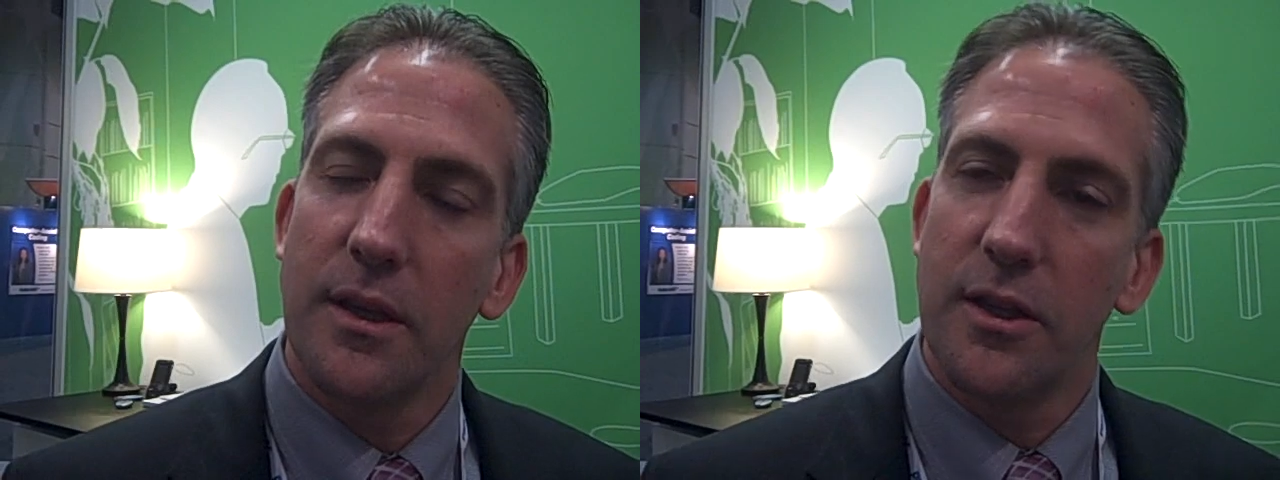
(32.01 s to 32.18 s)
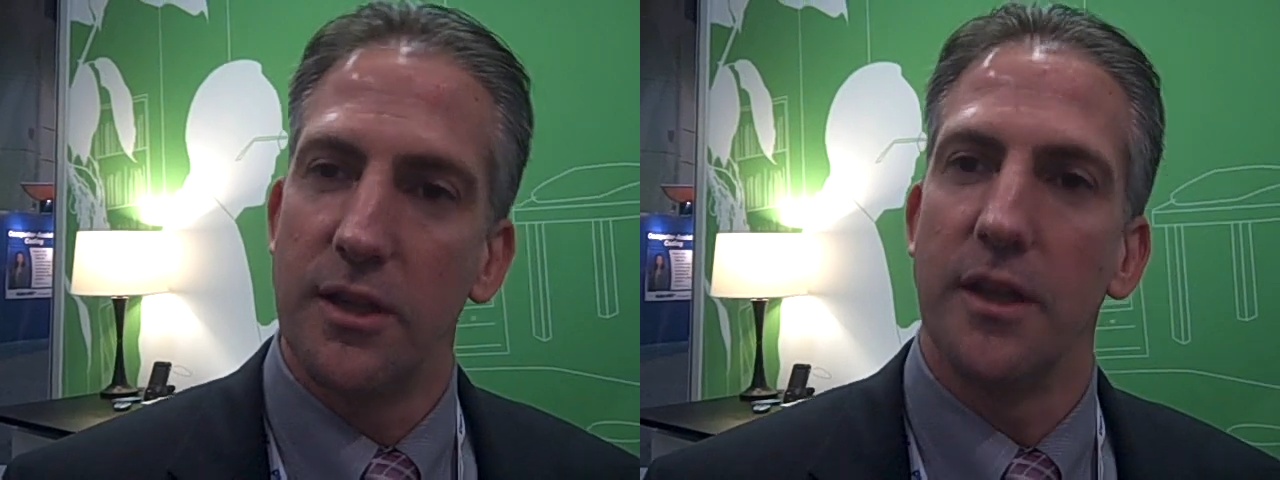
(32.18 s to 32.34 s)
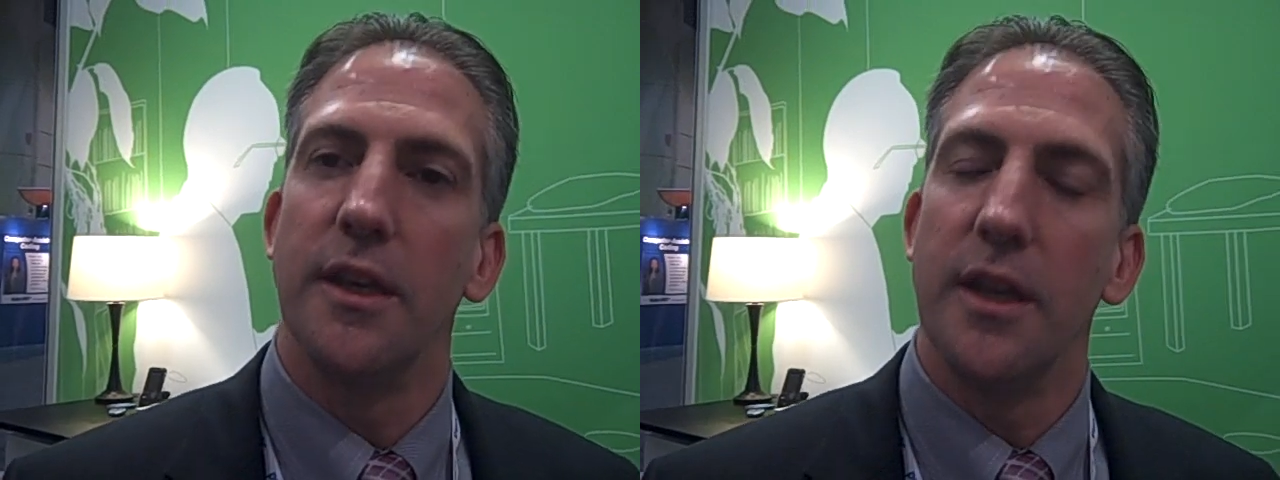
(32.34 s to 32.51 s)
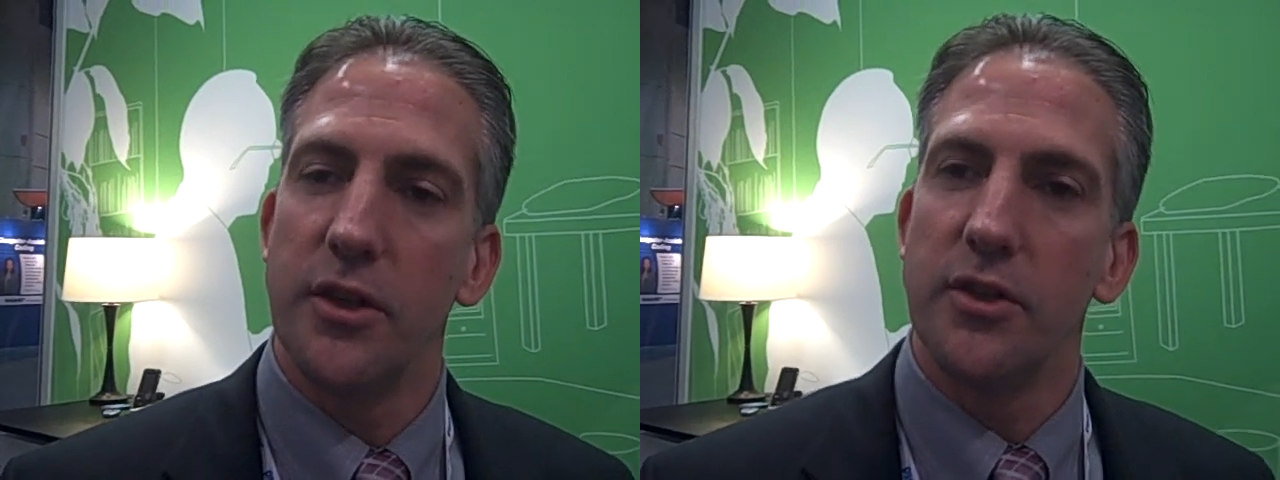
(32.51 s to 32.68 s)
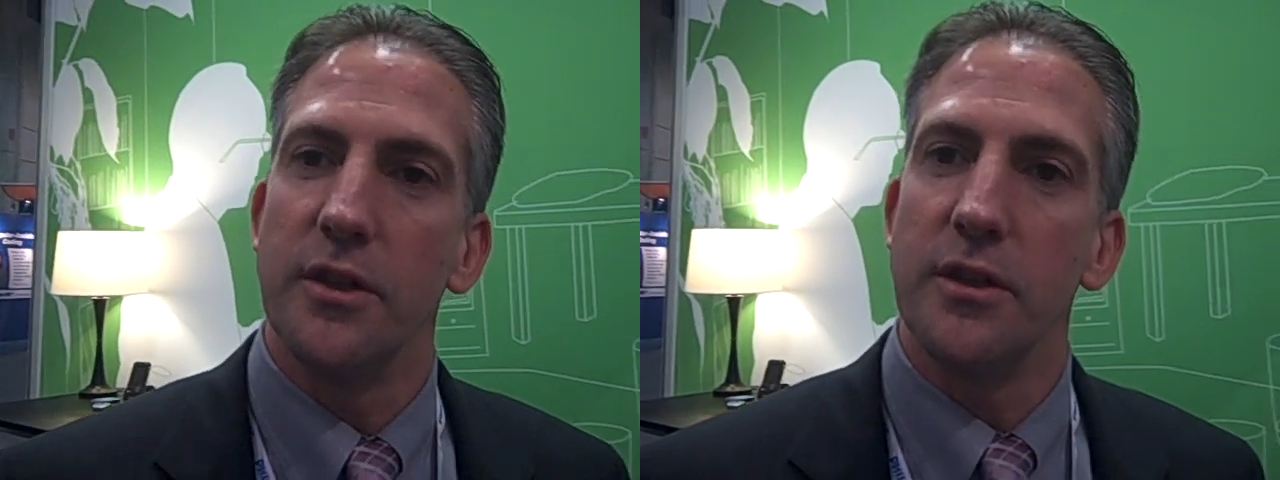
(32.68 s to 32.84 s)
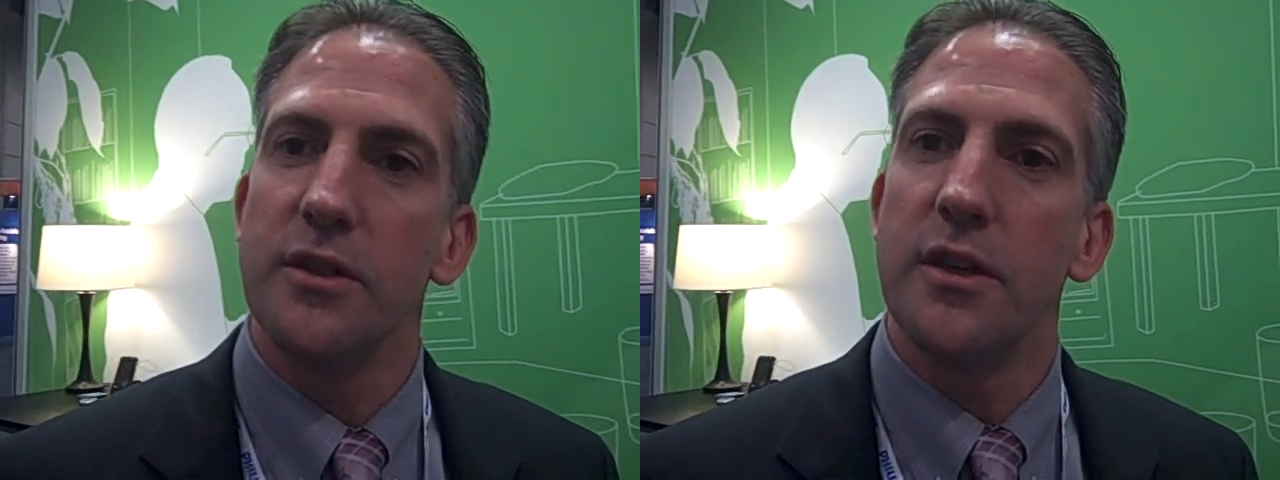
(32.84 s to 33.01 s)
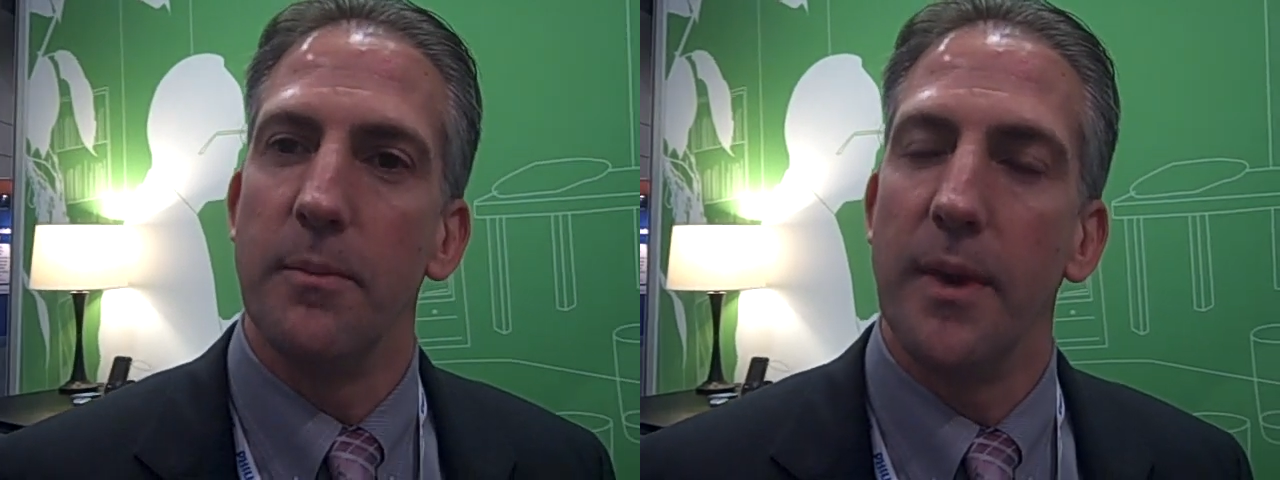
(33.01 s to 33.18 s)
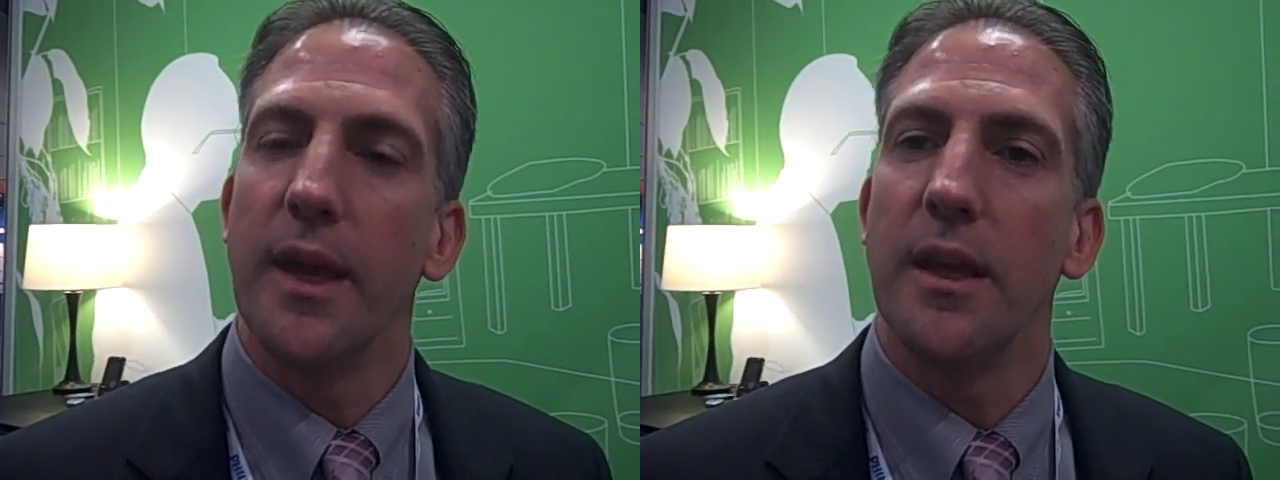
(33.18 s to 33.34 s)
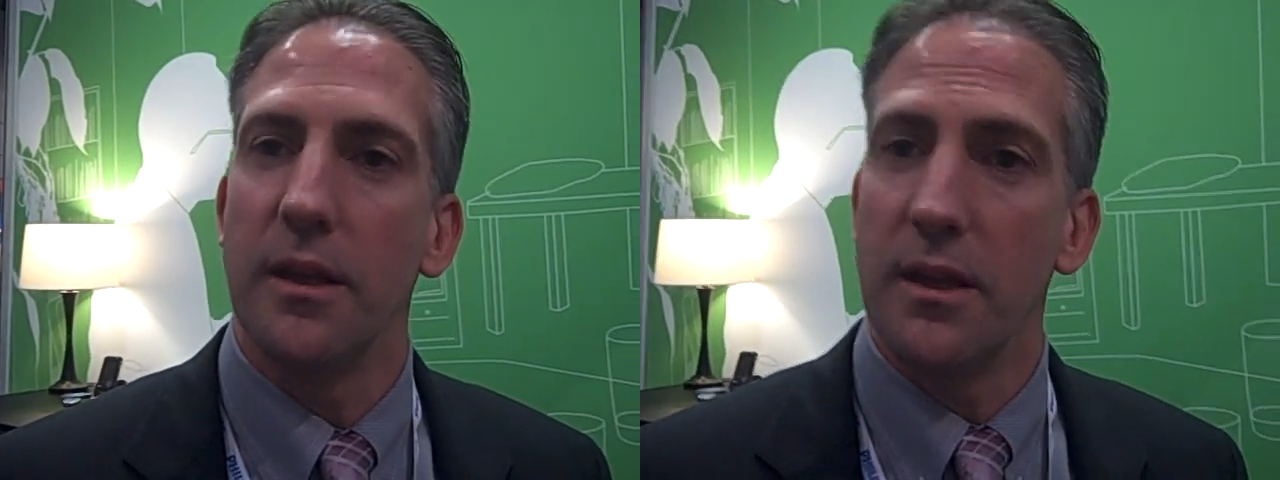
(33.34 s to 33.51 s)
clinicians to
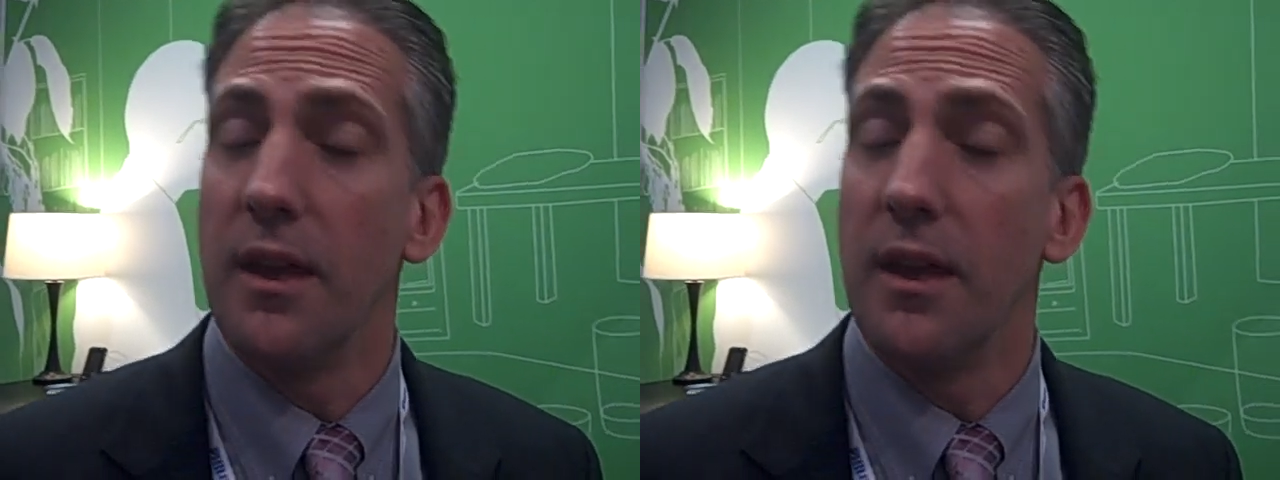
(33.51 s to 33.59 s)
make